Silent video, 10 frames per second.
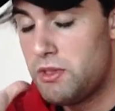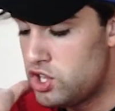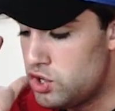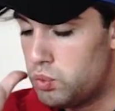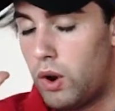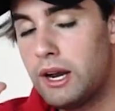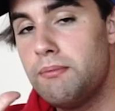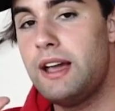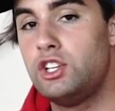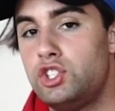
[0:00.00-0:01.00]
You want to
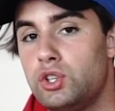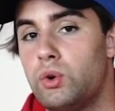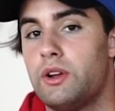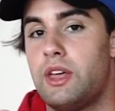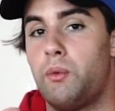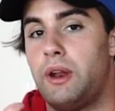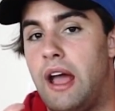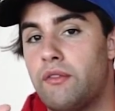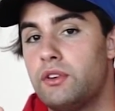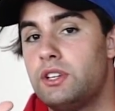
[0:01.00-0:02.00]
make sure that
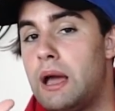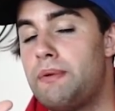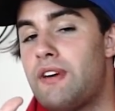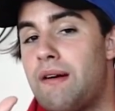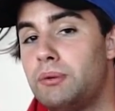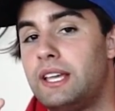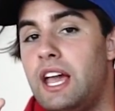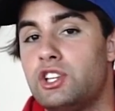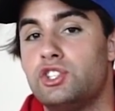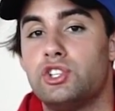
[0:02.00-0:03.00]
whatever type of
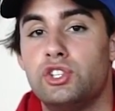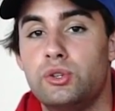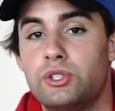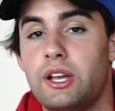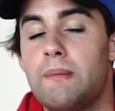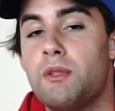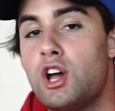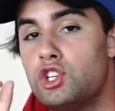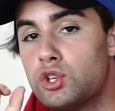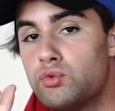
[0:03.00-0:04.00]
applications you're using
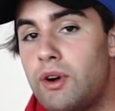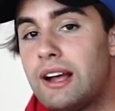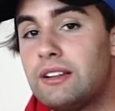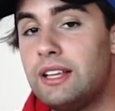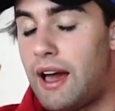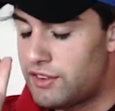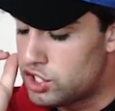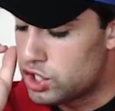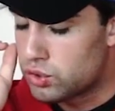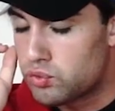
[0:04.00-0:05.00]
directly have a
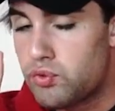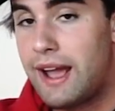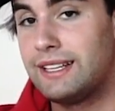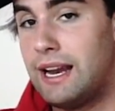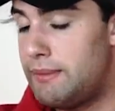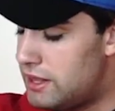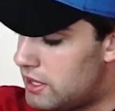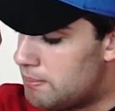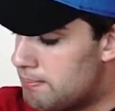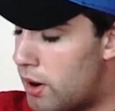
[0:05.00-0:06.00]
direct, and I mean
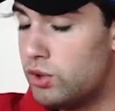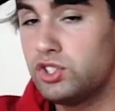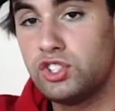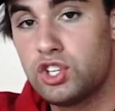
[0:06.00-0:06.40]
the most